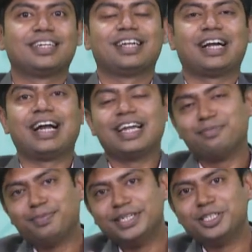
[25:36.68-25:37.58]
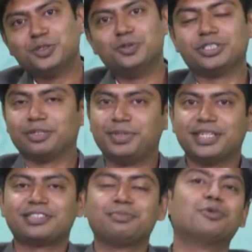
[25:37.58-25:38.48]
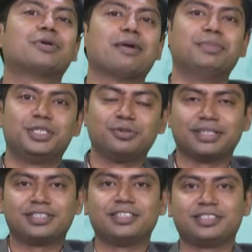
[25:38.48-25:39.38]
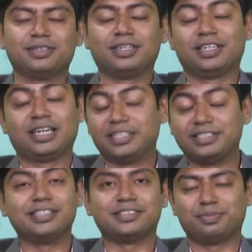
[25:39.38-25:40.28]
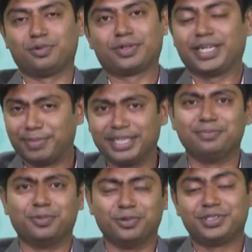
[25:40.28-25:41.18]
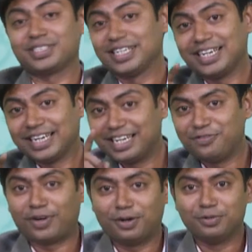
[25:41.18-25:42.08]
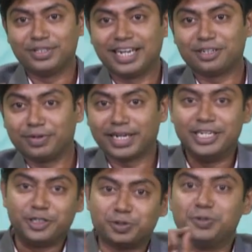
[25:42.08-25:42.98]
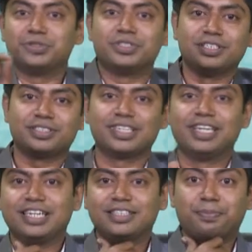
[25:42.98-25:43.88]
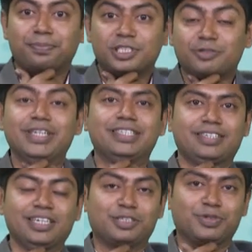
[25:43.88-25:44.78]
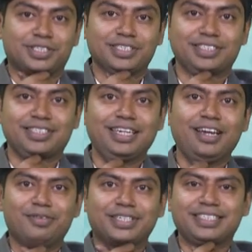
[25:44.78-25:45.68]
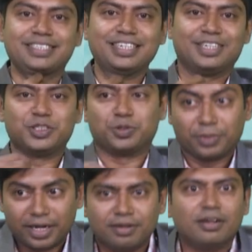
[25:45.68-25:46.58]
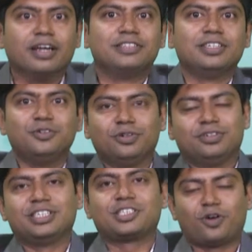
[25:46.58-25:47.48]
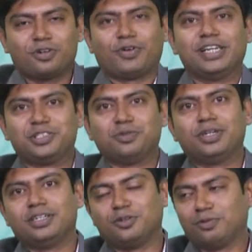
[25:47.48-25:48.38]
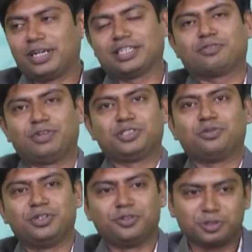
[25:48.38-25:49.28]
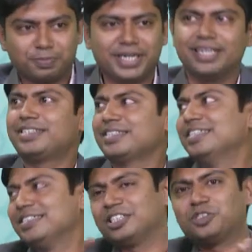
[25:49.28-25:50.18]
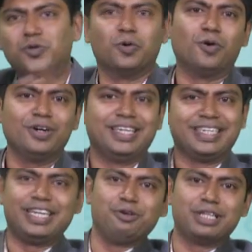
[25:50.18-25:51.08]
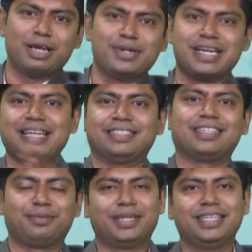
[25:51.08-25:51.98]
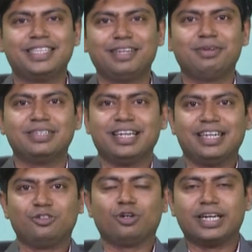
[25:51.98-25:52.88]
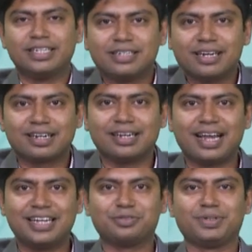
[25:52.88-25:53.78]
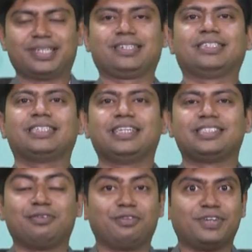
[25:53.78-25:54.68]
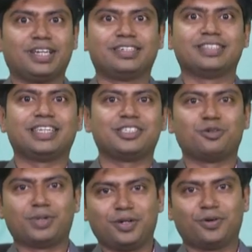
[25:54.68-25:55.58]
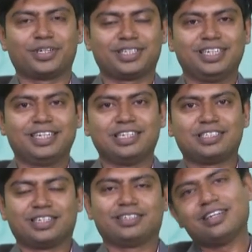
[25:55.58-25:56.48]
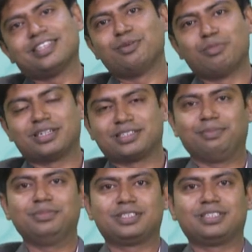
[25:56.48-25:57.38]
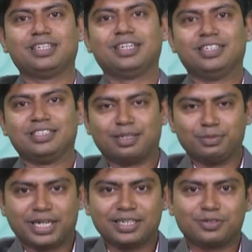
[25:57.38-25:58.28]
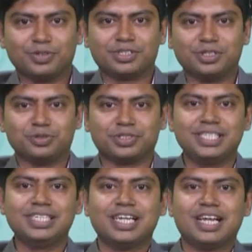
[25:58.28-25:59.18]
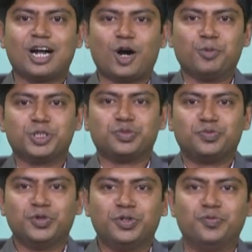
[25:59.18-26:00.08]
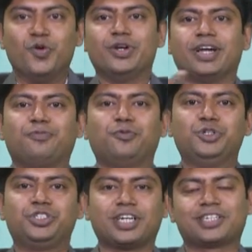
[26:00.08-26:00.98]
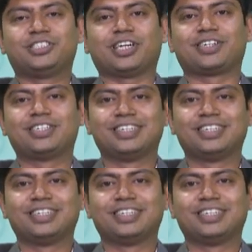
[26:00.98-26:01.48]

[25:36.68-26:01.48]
I've been to CBSE board, I've been to ICSE board and many boards, and I found that when I introduce this, the tongue twisters, they love it. So, and as a, it's not one student. Don't ask one student to speak it. Just go, give them and ask them, and they will, your entire class will energized. They will feel energized. Oh my God. It's not nothing but some tongue twister. You see how much wood, a wood chuck.